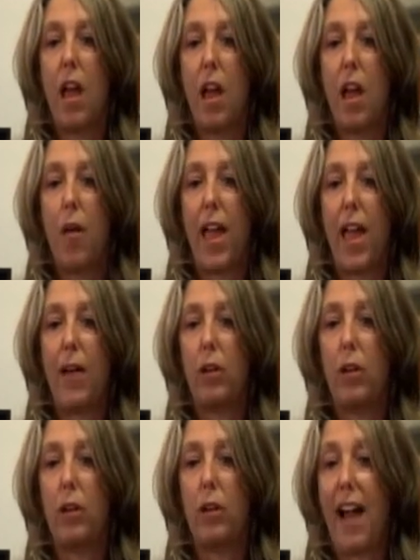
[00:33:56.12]
they
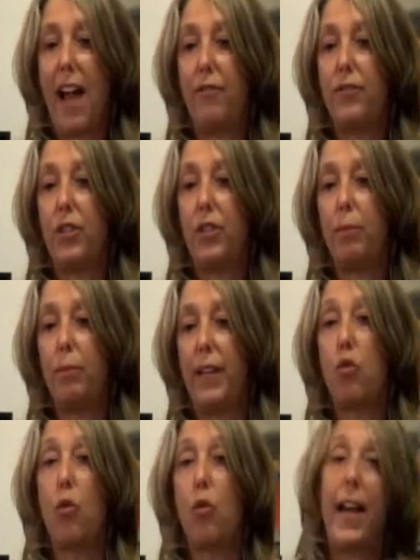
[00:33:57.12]
will have to be
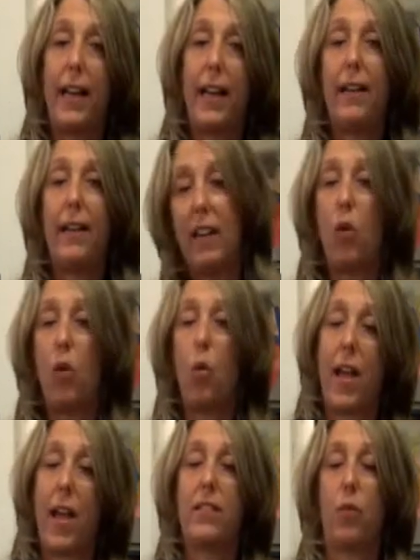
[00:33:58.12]
graded in the
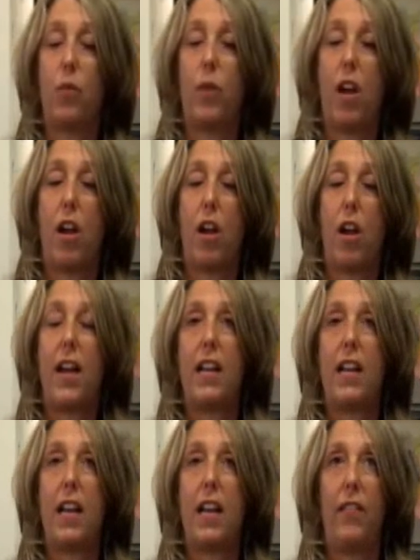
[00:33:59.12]
ways that we are
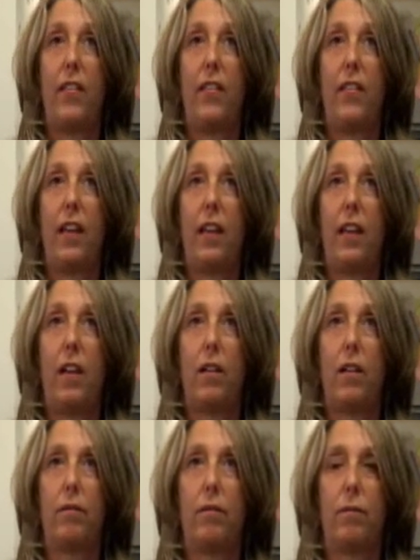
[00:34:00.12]
graded in the
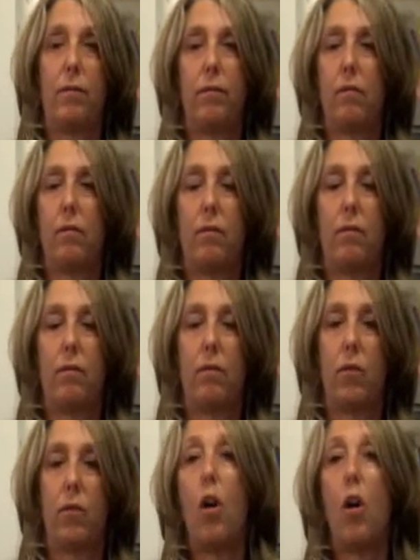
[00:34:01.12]

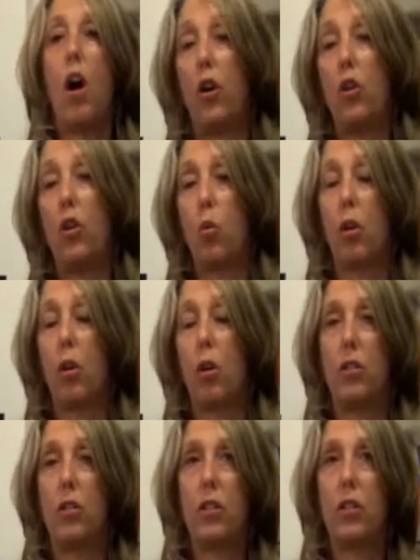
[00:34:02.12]
adult
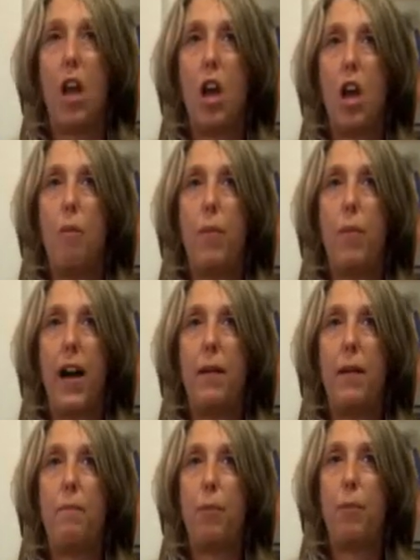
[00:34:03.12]
world.
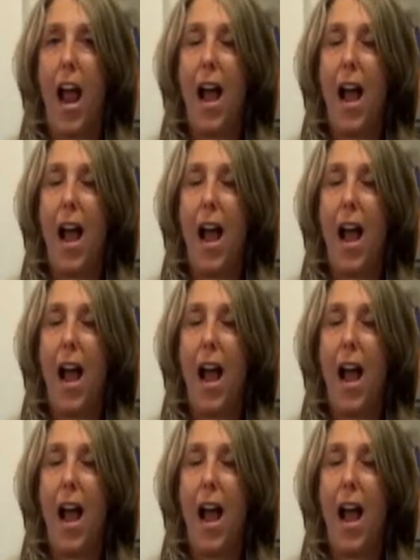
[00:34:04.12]
But perhaps